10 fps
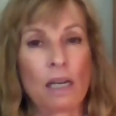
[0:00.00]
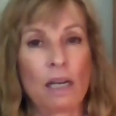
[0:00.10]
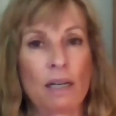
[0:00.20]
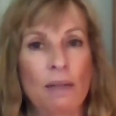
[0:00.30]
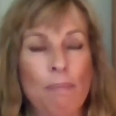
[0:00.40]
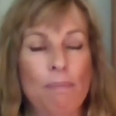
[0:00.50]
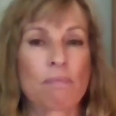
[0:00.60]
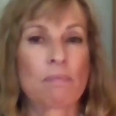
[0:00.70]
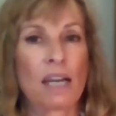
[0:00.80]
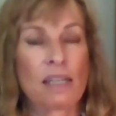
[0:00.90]

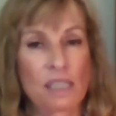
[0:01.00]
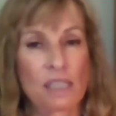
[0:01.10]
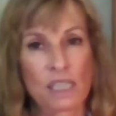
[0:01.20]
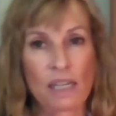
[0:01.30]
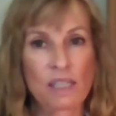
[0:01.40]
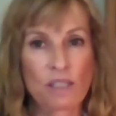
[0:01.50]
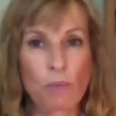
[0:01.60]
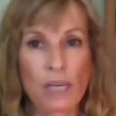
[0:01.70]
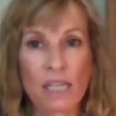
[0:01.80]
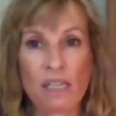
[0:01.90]
As judges,
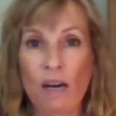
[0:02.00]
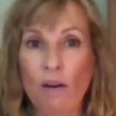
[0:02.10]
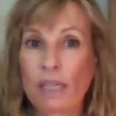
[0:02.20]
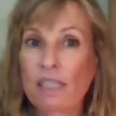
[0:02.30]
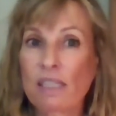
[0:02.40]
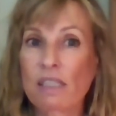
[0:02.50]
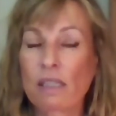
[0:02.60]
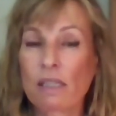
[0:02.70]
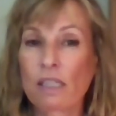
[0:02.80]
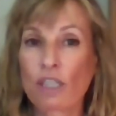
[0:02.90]
we notice
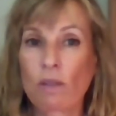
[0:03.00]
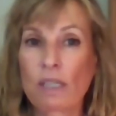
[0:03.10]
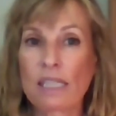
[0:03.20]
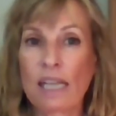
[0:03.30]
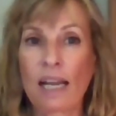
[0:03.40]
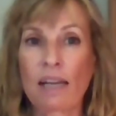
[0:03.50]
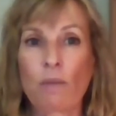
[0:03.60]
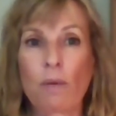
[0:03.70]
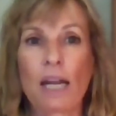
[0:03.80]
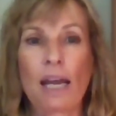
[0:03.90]
the short side
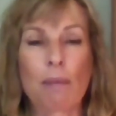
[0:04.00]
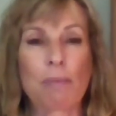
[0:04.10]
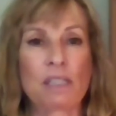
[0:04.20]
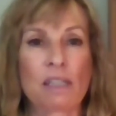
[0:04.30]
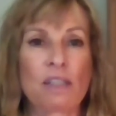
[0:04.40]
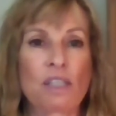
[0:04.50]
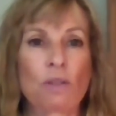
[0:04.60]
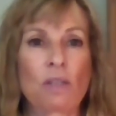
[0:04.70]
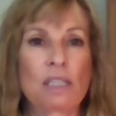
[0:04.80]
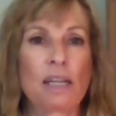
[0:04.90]
and what happens on the
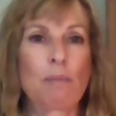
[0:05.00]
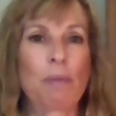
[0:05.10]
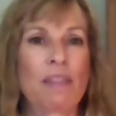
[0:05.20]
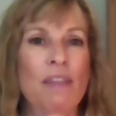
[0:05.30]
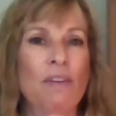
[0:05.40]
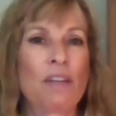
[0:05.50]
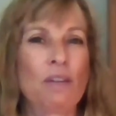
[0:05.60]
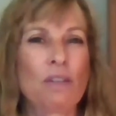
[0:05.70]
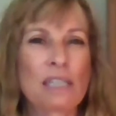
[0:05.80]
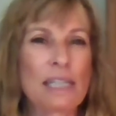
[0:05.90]
short side, but there
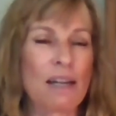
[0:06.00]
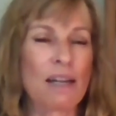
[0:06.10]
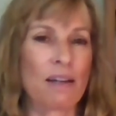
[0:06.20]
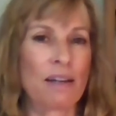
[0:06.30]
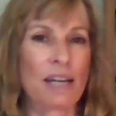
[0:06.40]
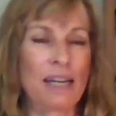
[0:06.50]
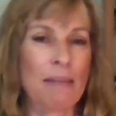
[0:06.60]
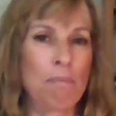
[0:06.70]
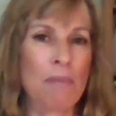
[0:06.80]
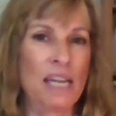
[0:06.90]
usually aren't any
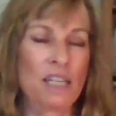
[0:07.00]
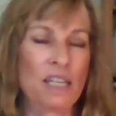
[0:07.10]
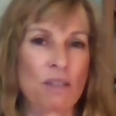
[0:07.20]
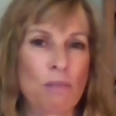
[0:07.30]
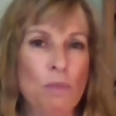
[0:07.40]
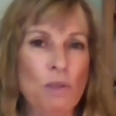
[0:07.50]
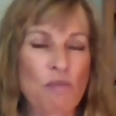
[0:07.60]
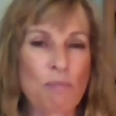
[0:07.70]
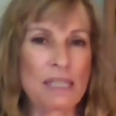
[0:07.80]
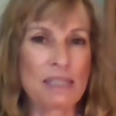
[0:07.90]
major
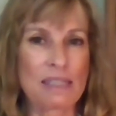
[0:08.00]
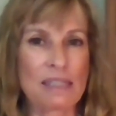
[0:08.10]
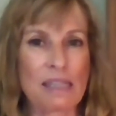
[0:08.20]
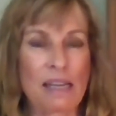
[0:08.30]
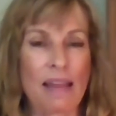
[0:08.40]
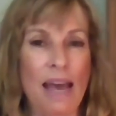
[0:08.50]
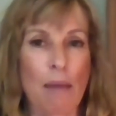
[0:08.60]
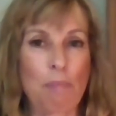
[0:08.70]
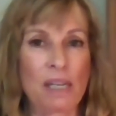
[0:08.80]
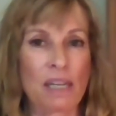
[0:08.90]
movements
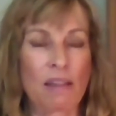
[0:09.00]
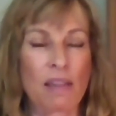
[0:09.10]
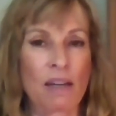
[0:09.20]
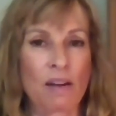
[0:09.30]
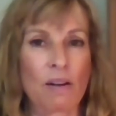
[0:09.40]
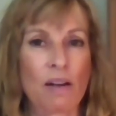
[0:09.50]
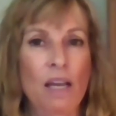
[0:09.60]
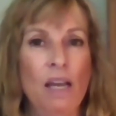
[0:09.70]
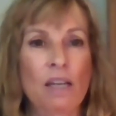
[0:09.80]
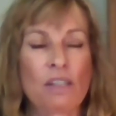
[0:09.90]
happening there.
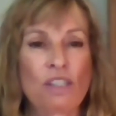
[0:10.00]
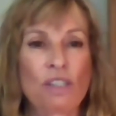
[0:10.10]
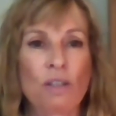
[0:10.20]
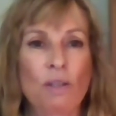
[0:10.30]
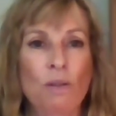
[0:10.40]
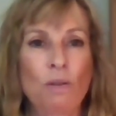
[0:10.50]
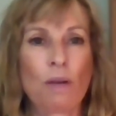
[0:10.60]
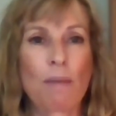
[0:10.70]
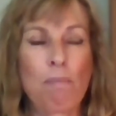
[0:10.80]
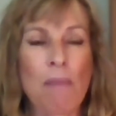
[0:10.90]

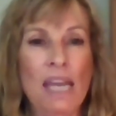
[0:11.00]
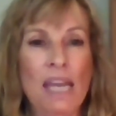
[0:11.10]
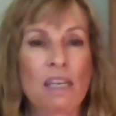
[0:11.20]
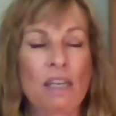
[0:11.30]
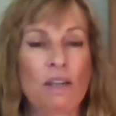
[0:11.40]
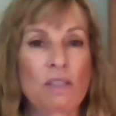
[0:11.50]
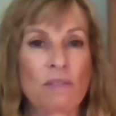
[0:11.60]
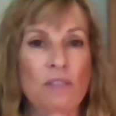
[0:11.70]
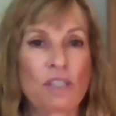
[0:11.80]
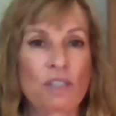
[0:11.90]
So make use
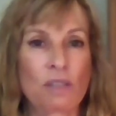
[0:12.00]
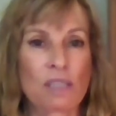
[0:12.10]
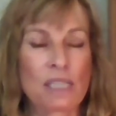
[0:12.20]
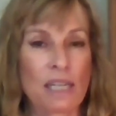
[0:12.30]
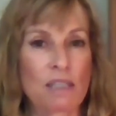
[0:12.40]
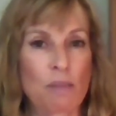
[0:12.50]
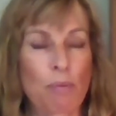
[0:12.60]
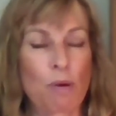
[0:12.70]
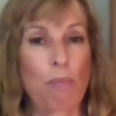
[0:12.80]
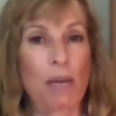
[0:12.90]
of the short side to
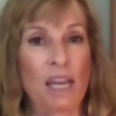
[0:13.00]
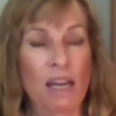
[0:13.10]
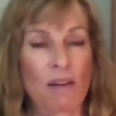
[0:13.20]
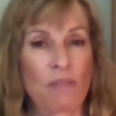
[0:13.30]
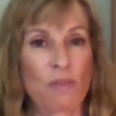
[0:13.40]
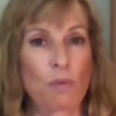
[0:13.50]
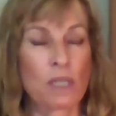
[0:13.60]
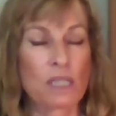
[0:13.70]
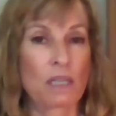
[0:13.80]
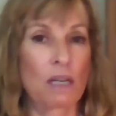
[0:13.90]
prepare for
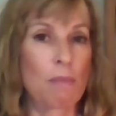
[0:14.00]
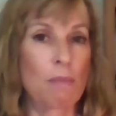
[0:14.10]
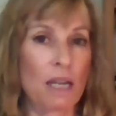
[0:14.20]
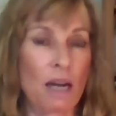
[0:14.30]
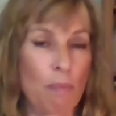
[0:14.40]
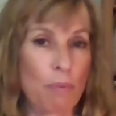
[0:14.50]
what's coming up.